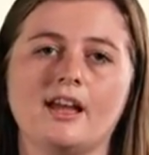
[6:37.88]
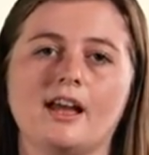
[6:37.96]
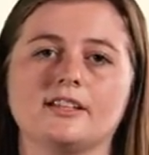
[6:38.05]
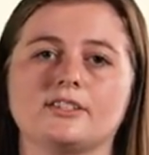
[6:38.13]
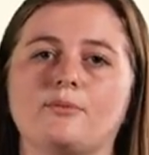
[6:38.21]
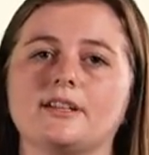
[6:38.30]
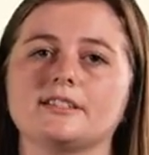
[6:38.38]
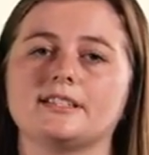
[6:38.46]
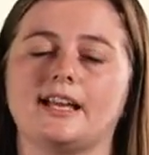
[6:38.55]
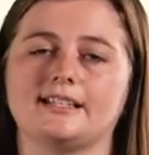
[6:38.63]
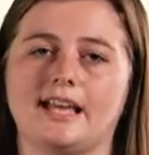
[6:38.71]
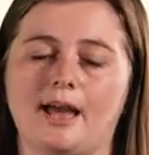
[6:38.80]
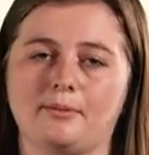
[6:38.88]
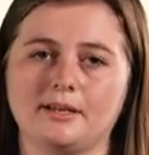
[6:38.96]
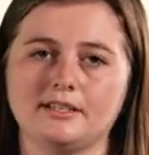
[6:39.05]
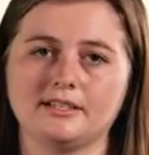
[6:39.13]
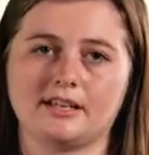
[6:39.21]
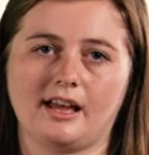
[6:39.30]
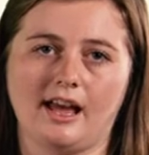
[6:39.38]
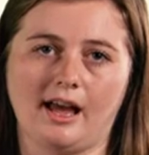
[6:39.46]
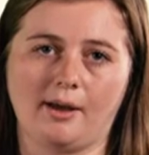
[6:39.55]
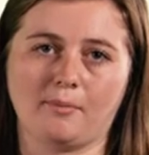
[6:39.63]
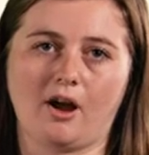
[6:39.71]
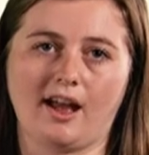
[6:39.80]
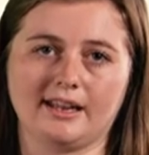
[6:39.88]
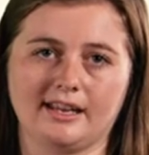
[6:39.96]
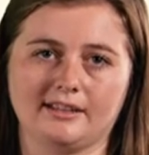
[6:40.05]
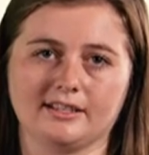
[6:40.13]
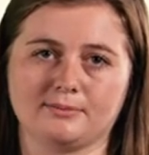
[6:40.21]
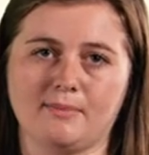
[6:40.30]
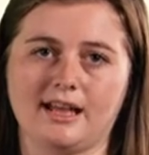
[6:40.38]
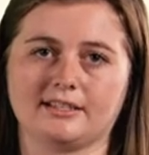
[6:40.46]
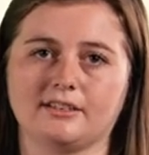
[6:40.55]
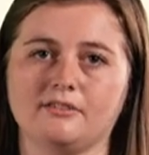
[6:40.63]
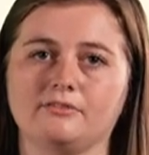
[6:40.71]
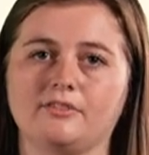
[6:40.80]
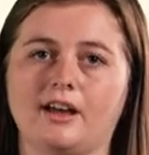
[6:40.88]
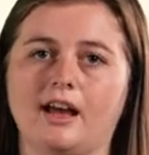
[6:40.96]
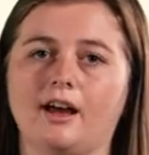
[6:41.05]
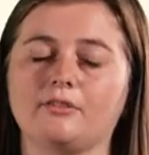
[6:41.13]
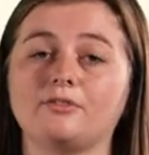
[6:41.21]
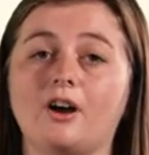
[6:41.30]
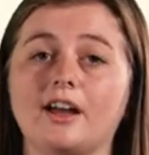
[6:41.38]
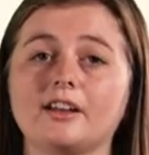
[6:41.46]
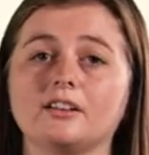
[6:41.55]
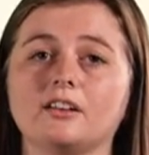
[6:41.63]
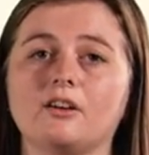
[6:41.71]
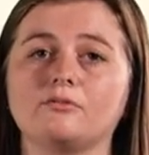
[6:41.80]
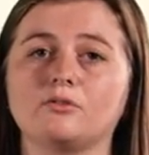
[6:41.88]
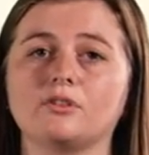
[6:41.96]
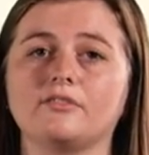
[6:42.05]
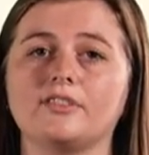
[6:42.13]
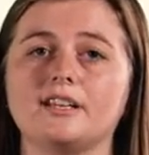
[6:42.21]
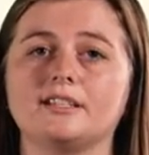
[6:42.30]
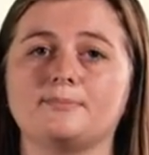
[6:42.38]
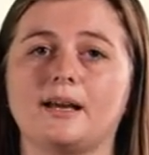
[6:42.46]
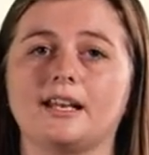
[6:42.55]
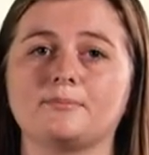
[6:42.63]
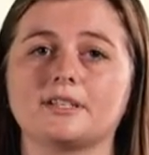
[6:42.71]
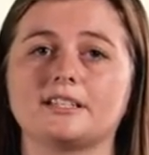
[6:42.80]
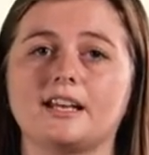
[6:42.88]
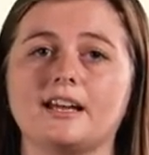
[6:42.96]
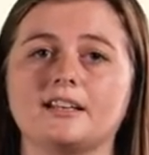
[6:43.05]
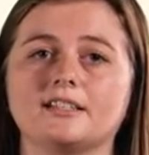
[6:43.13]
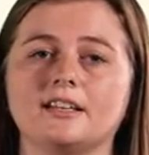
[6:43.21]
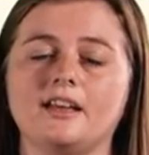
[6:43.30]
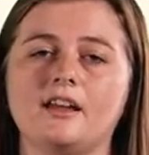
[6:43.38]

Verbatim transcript: And so once that's happened, um, I get this massive uh, file of all of these spelling mistakes,